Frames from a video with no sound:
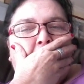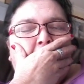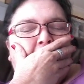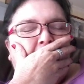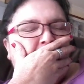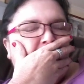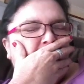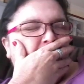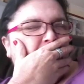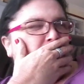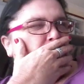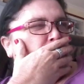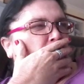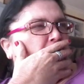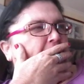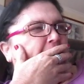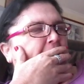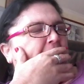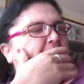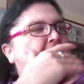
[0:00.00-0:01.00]
And uh, this
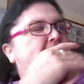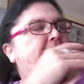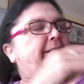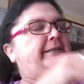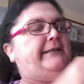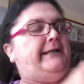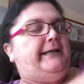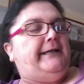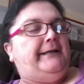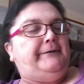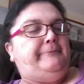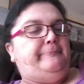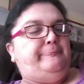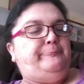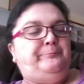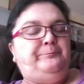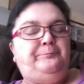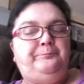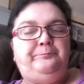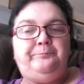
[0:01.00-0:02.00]
week,
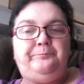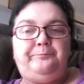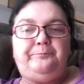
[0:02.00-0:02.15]
um,